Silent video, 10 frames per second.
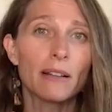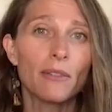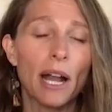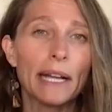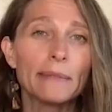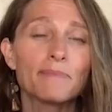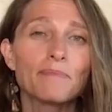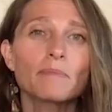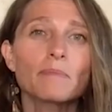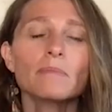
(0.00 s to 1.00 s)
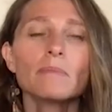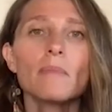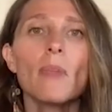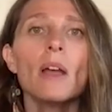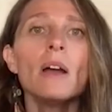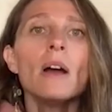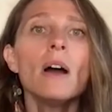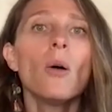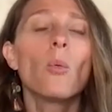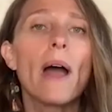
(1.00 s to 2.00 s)
right?
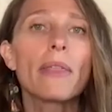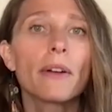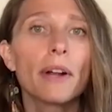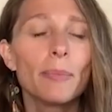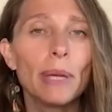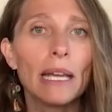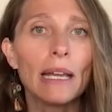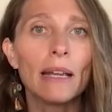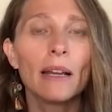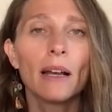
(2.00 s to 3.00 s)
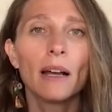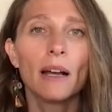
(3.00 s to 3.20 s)
Whether it be